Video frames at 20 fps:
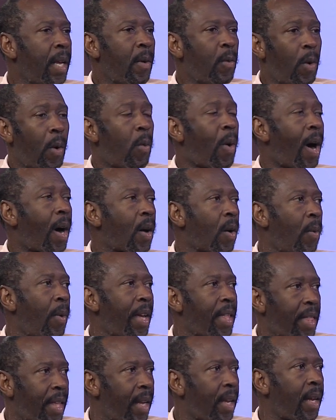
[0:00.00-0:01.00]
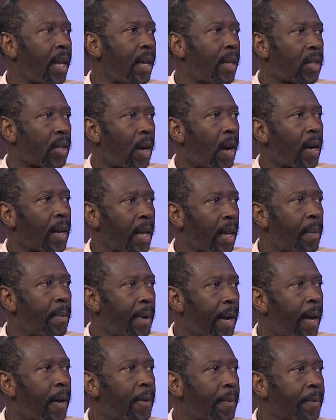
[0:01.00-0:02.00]
will walk away thinking and talking
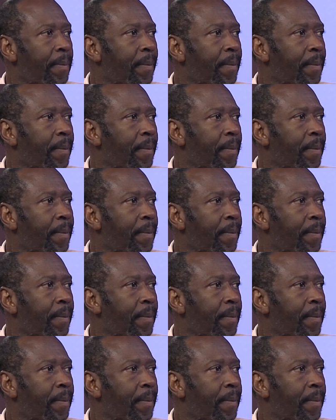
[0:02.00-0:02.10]
about.